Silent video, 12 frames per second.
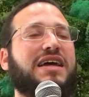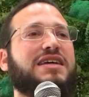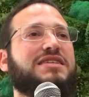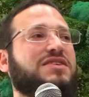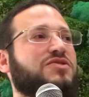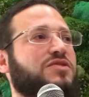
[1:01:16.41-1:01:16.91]
I
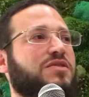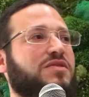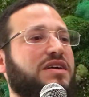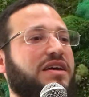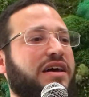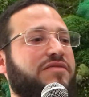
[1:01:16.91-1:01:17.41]
never did
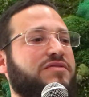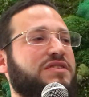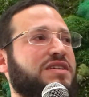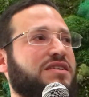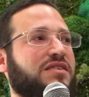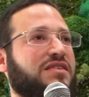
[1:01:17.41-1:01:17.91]
that.
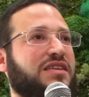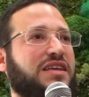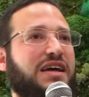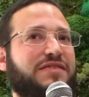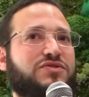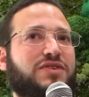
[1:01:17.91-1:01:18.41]
And I
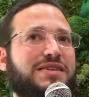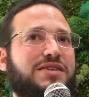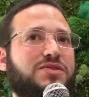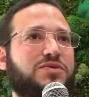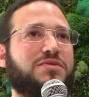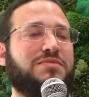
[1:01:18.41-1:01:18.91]
said, you know
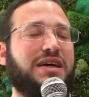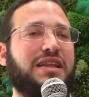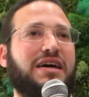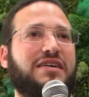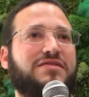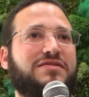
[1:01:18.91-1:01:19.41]
what? Every
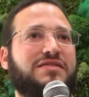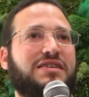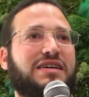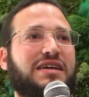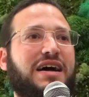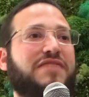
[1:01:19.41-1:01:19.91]
single thing that
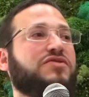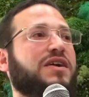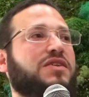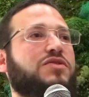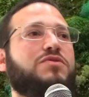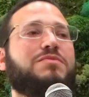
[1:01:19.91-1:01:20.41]
I've tried to
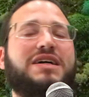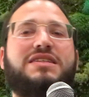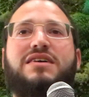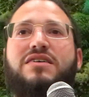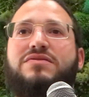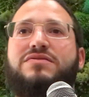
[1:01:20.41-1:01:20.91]
do in my
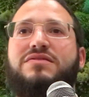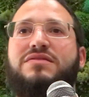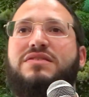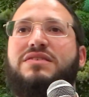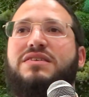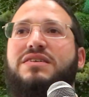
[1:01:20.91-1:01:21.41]
life,
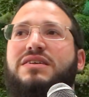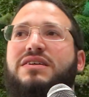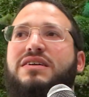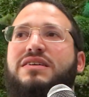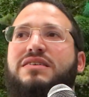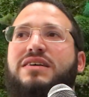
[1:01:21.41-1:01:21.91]
I've tried
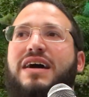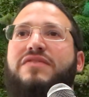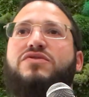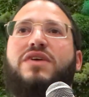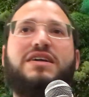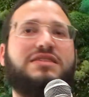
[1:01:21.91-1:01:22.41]
to do
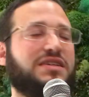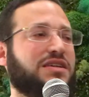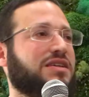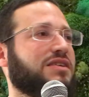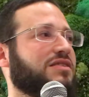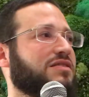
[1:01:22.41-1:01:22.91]
myself.
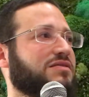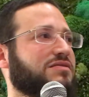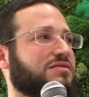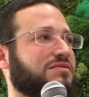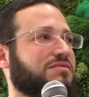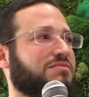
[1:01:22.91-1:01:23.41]

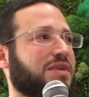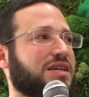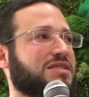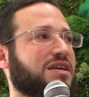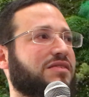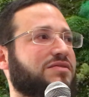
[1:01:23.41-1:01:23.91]
I've
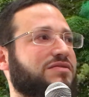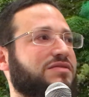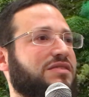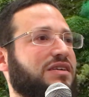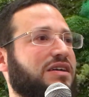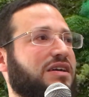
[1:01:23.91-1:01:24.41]
tried to
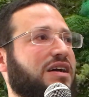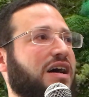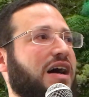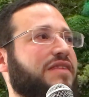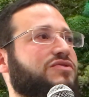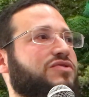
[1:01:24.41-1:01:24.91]
heal
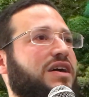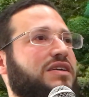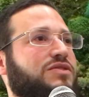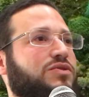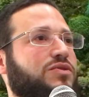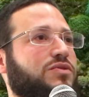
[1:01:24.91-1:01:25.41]

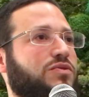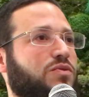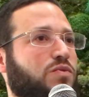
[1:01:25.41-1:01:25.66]
myself.